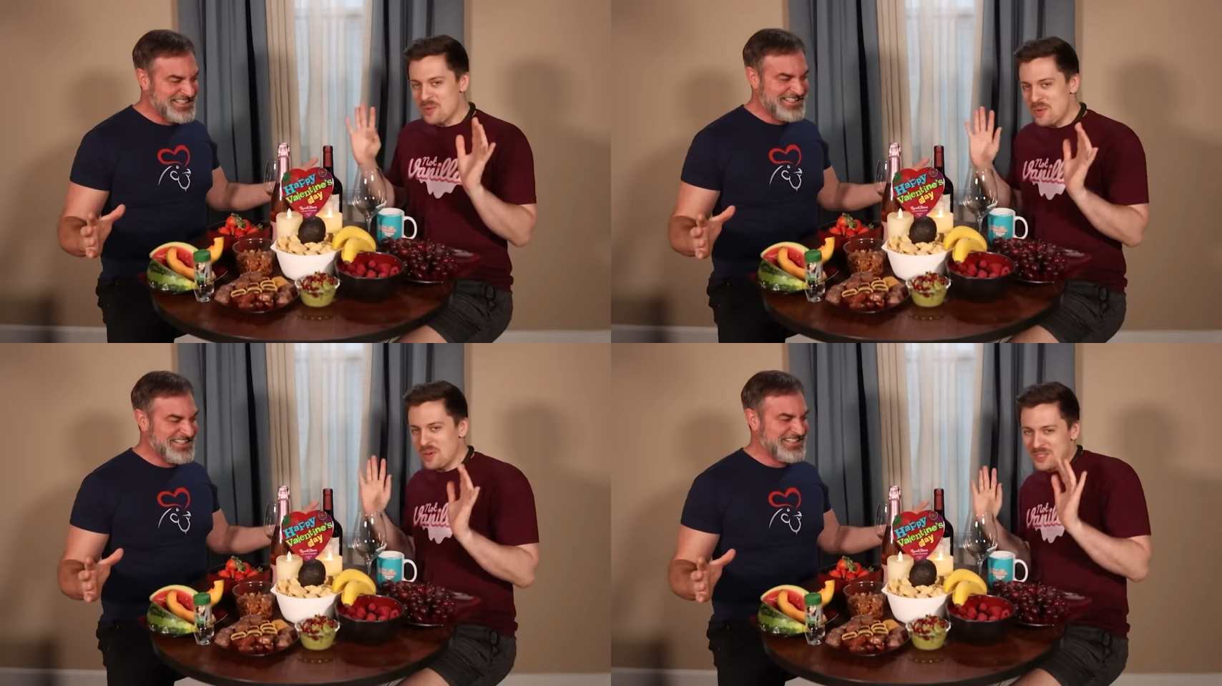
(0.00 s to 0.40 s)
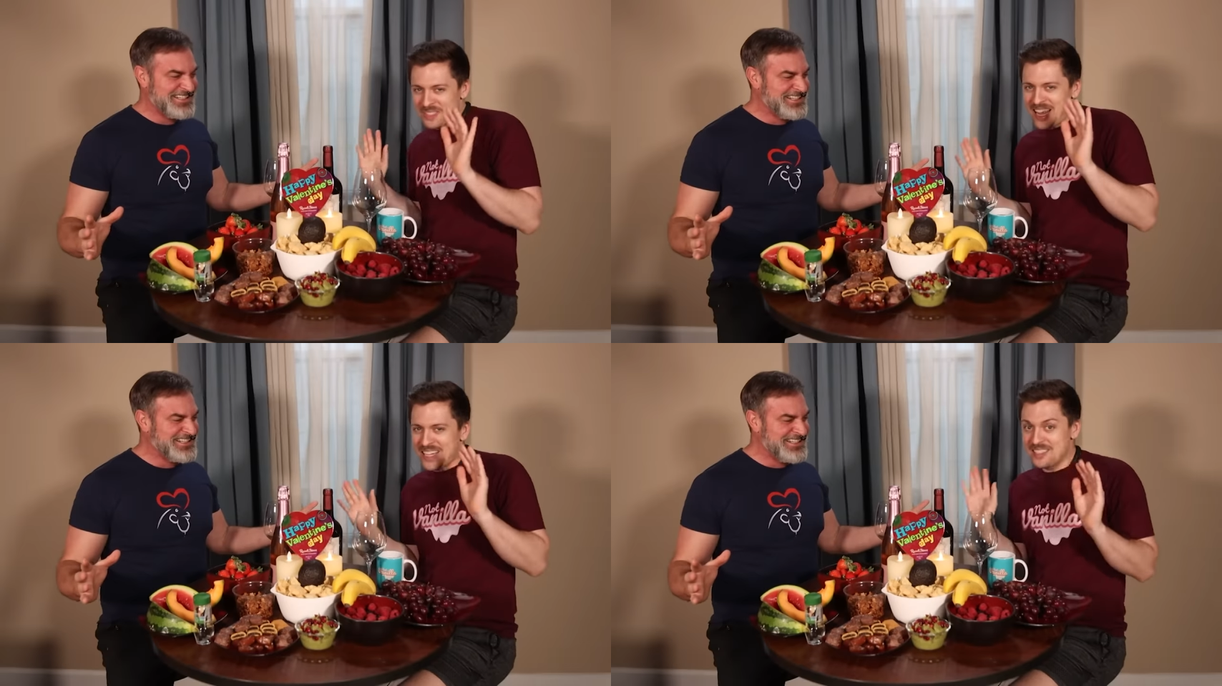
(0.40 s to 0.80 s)
Speaker 1: ooh,
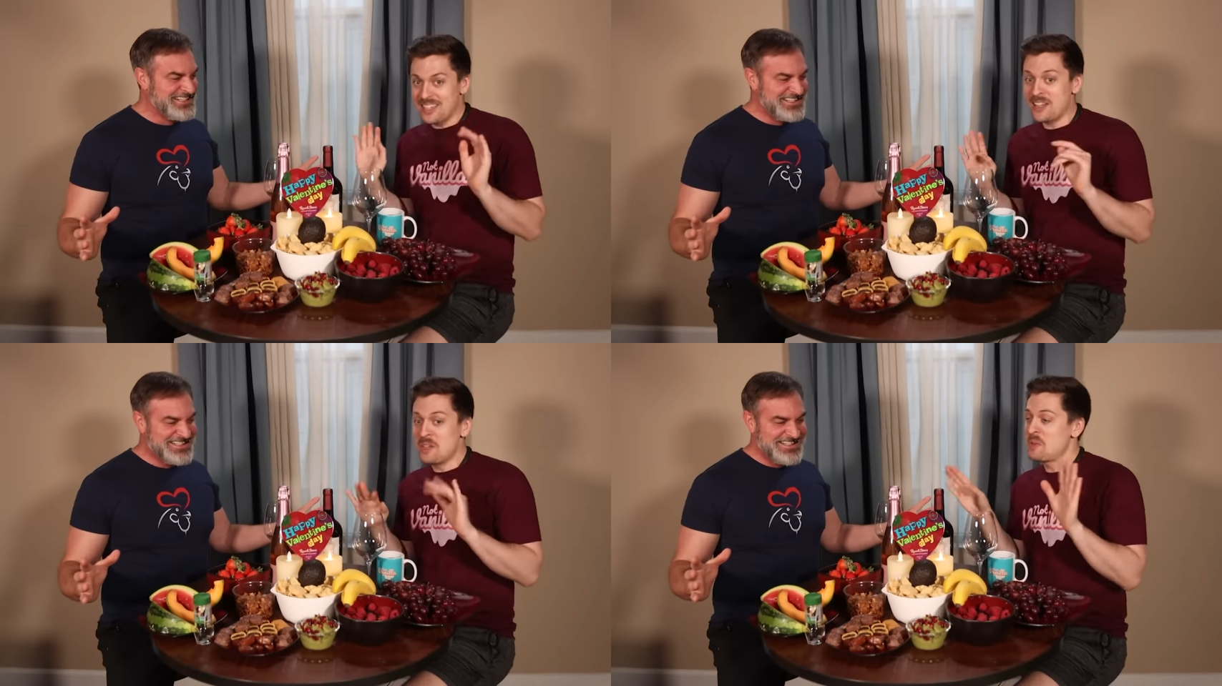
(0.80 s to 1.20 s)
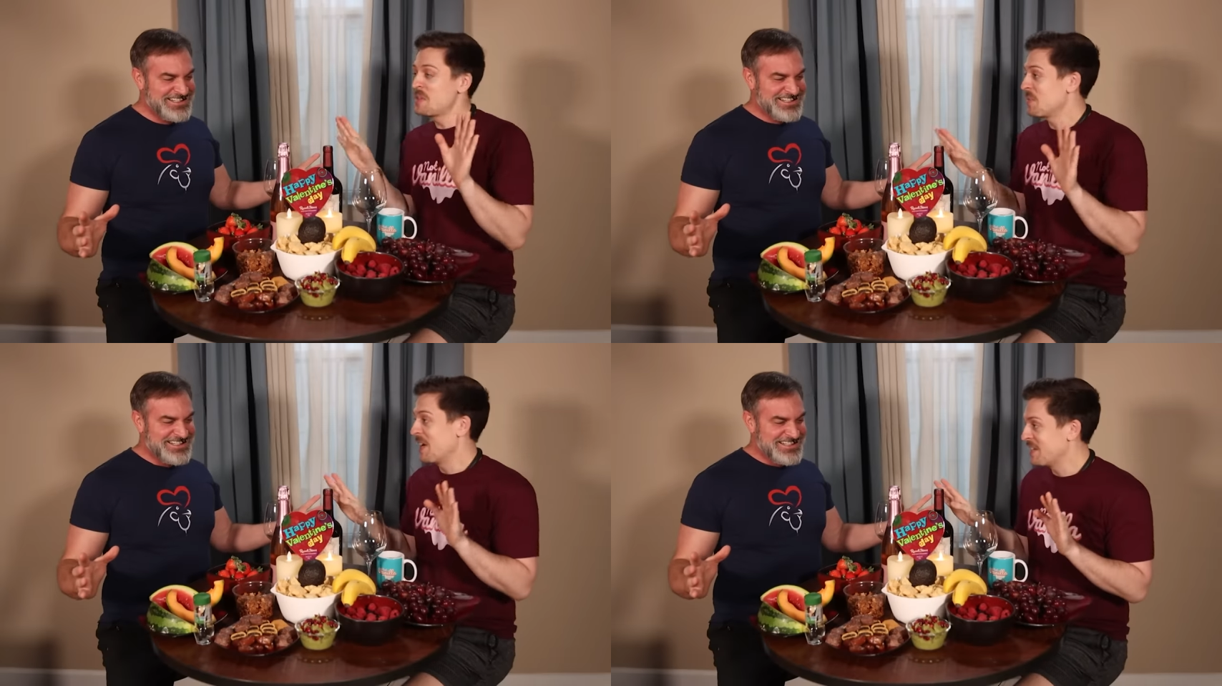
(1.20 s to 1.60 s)
sexy. You
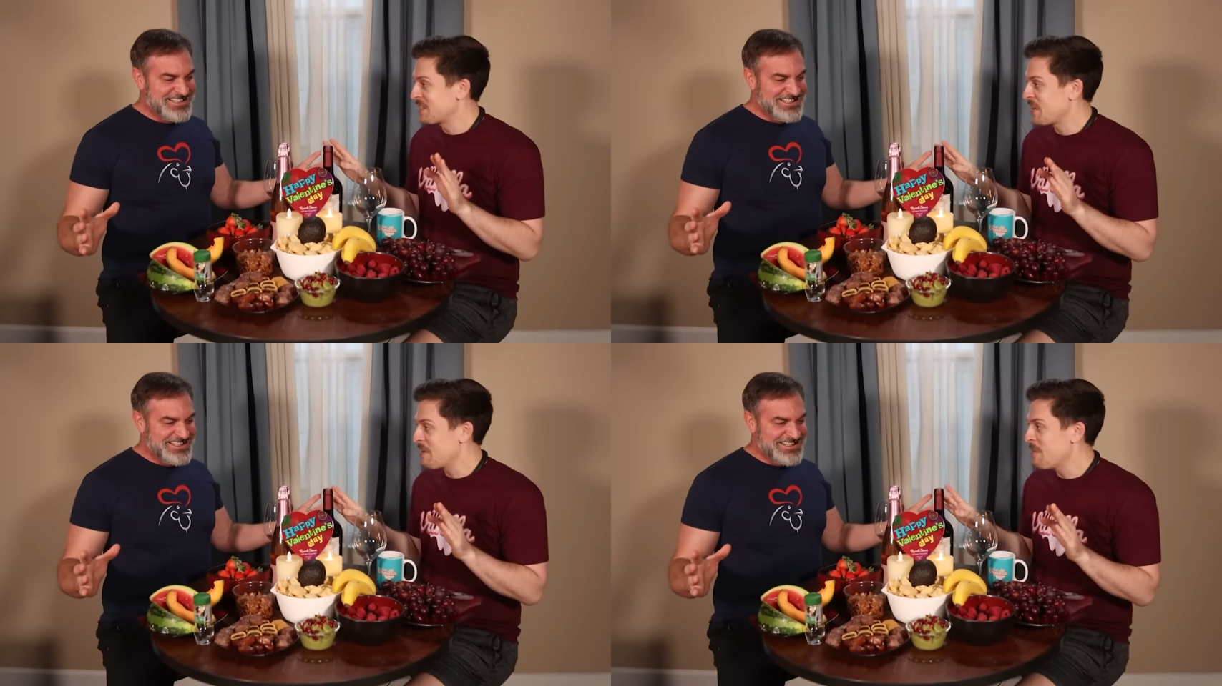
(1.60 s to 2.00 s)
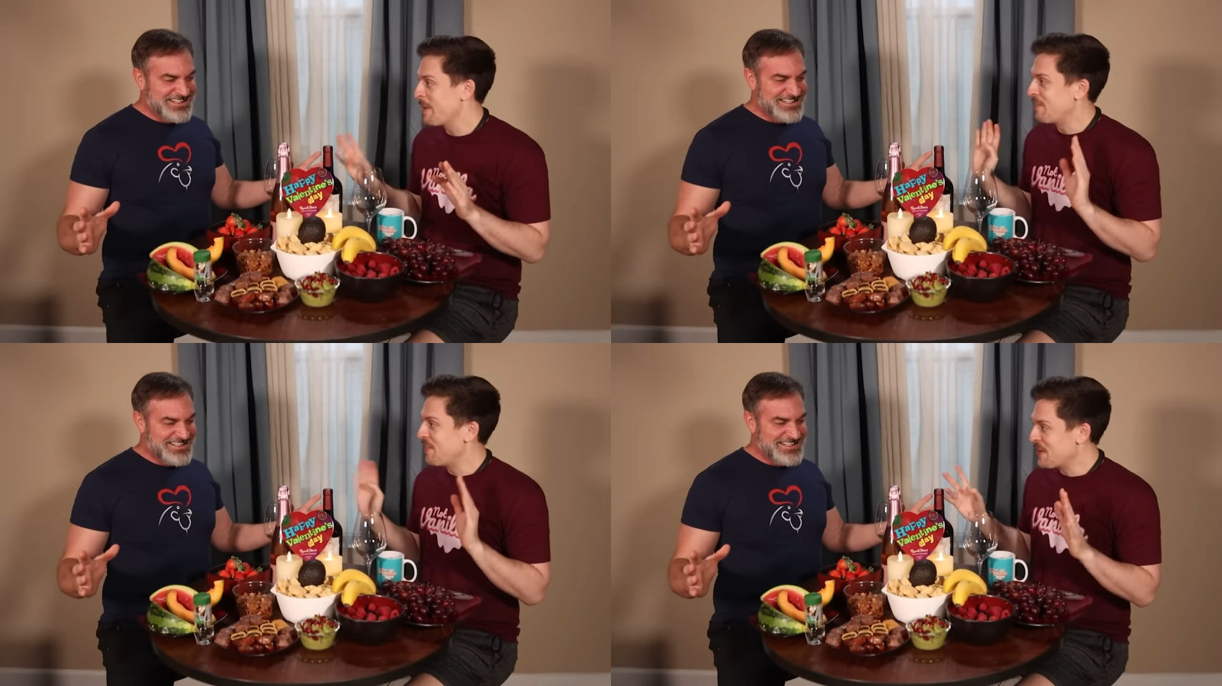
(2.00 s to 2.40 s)
just wanted to scream
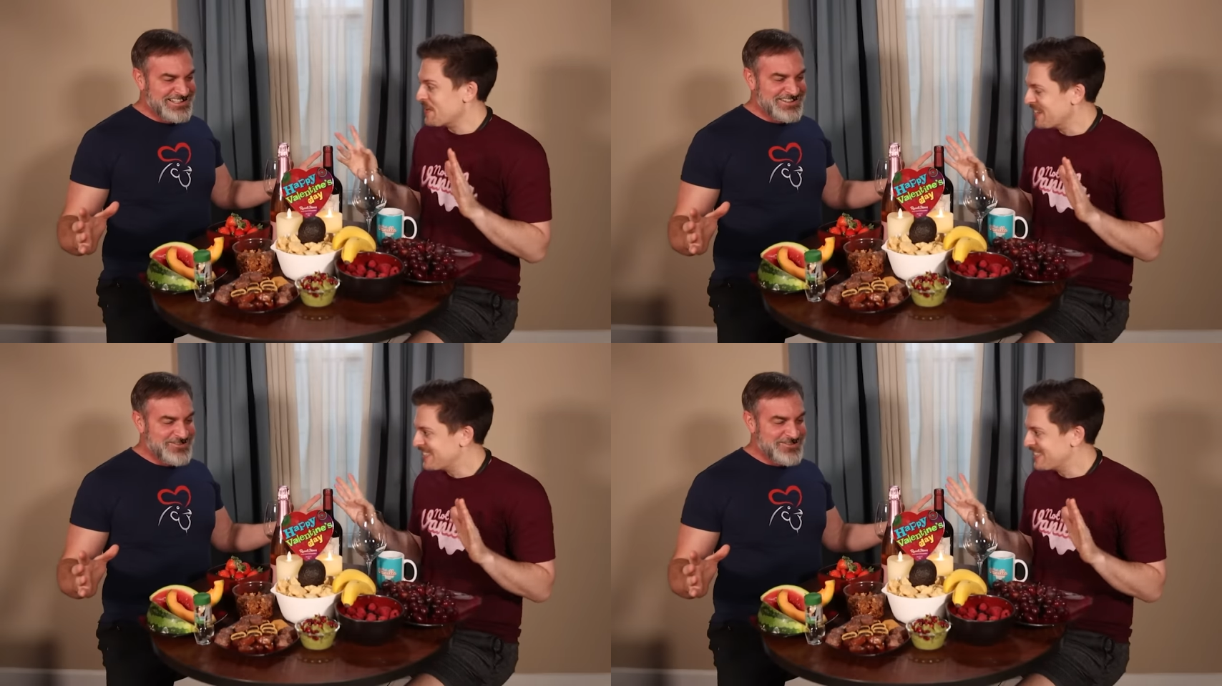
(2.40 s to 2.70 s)
about food.